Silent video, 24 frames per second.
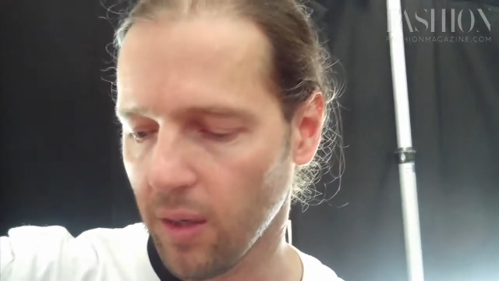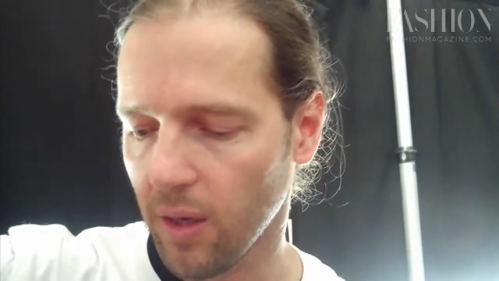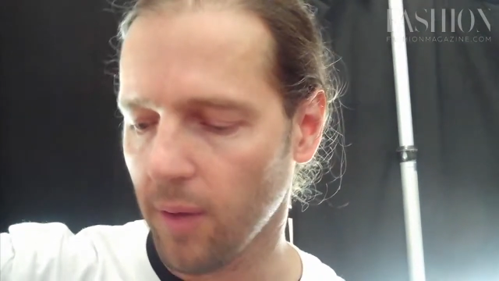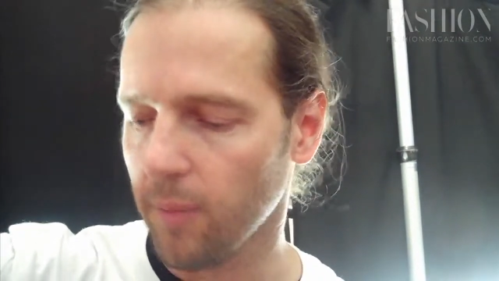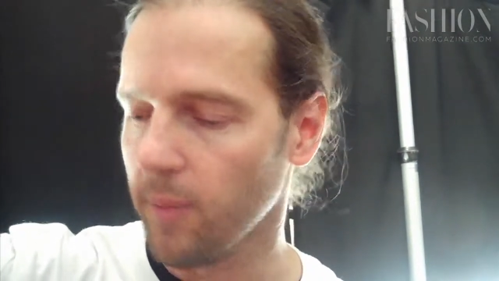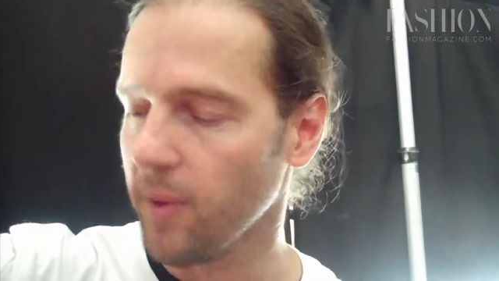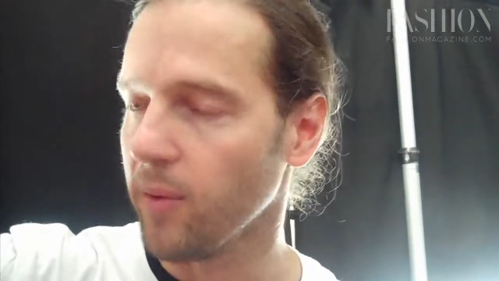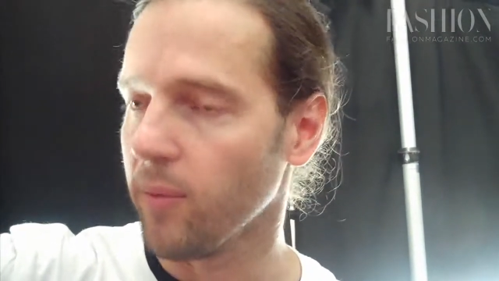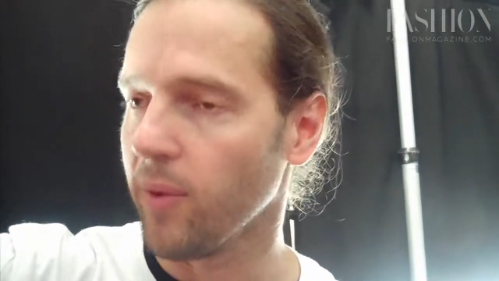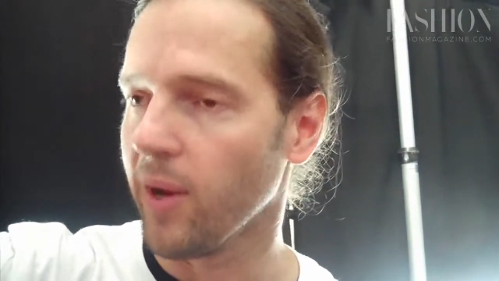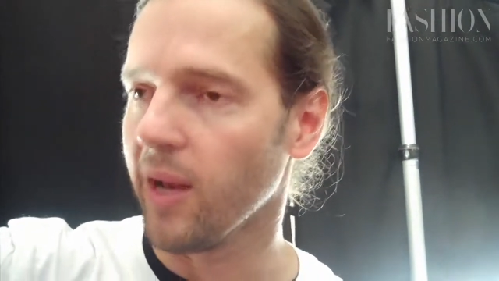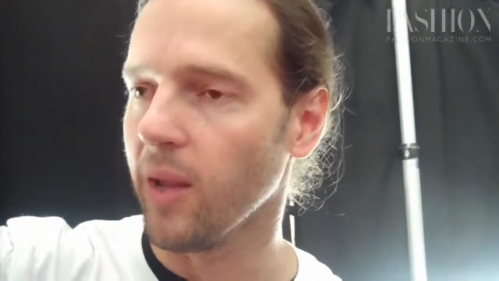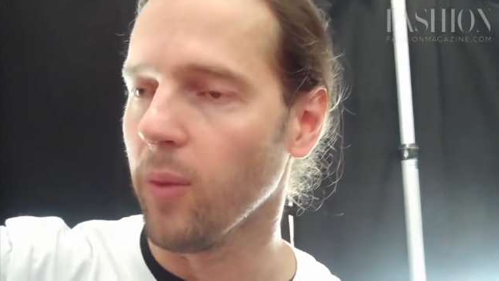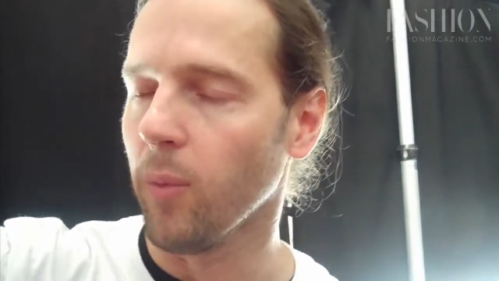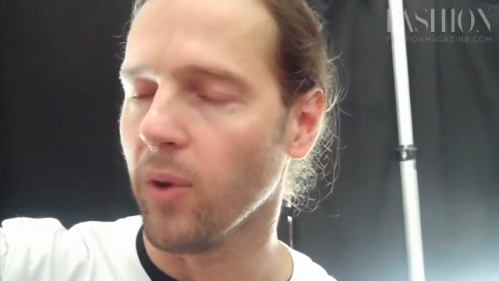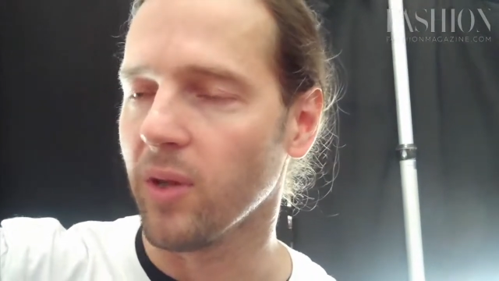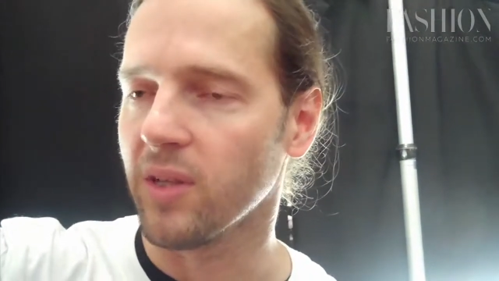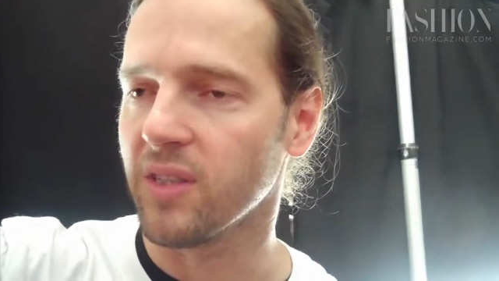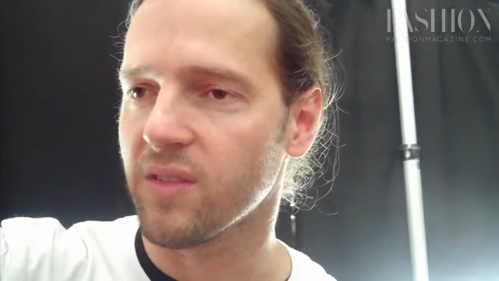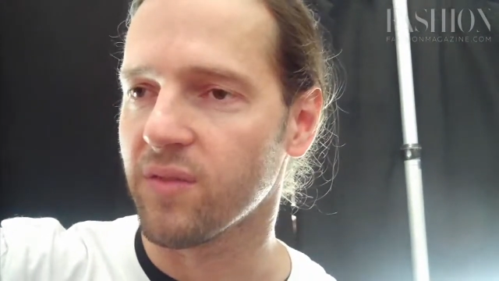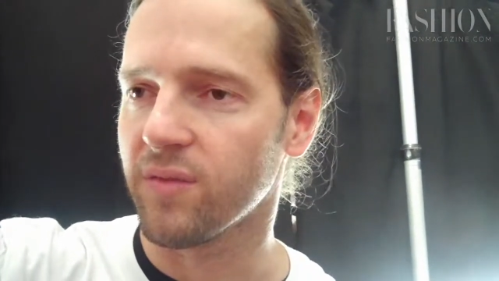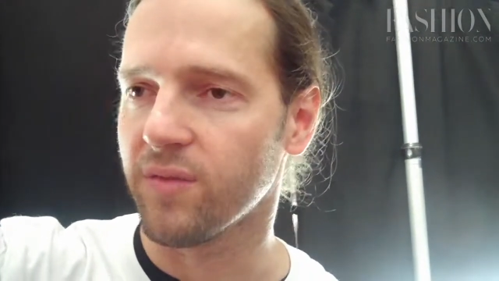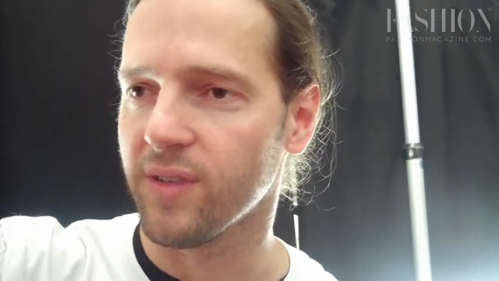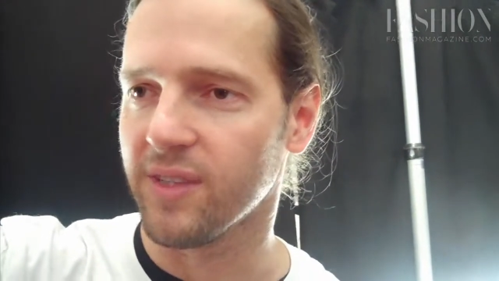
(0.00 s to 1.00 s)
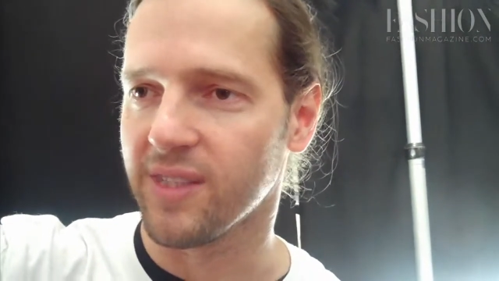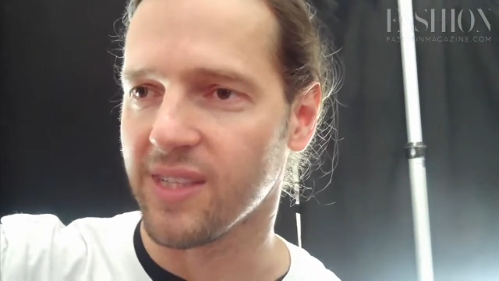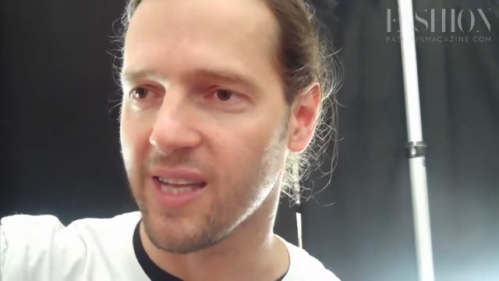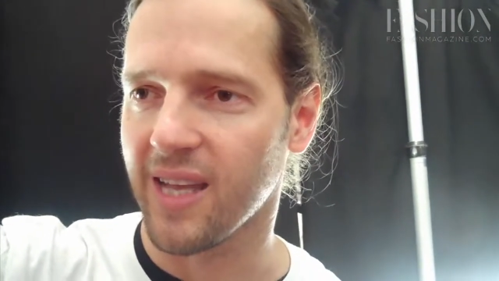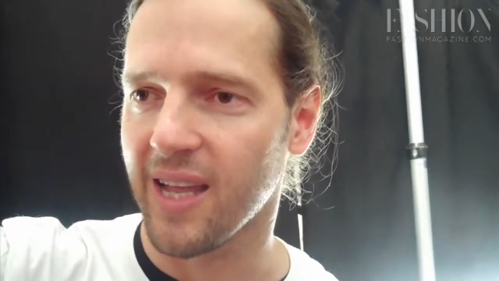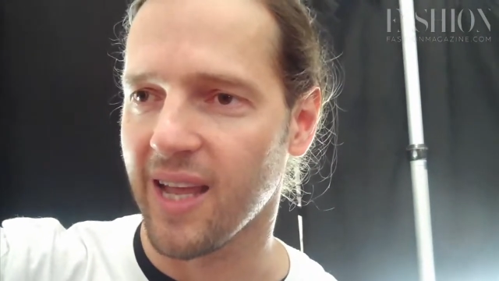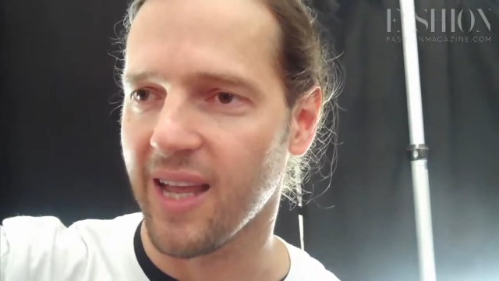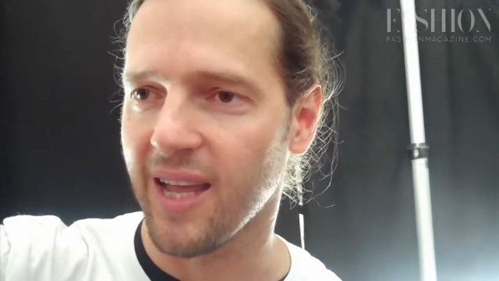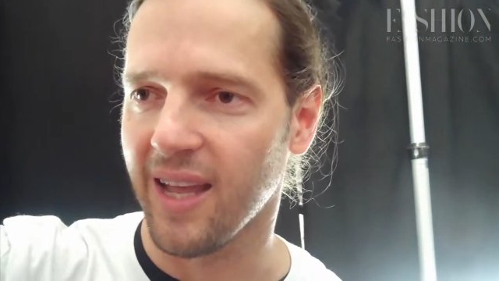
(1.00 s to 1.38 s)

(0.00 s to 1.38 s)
nobody really wants frizzy